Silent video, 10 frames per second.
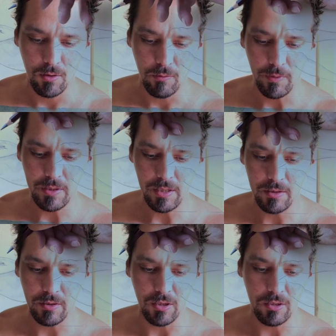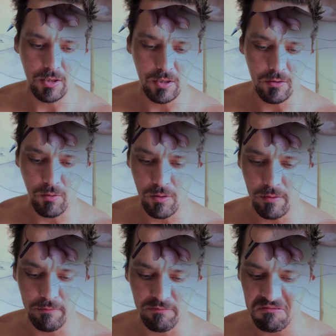reason it's good to sort
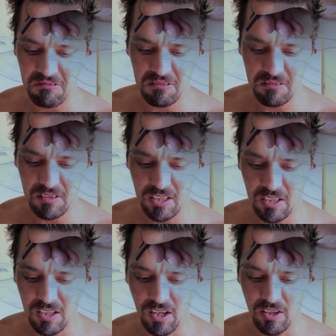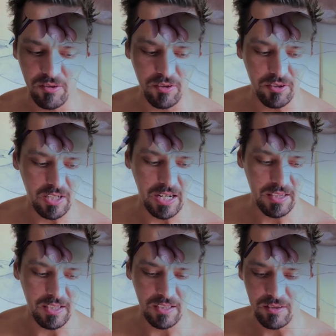of
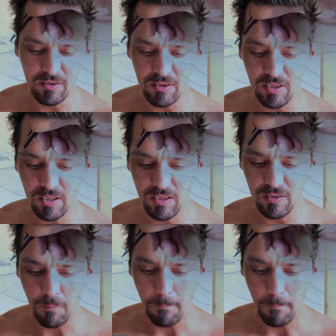understand that the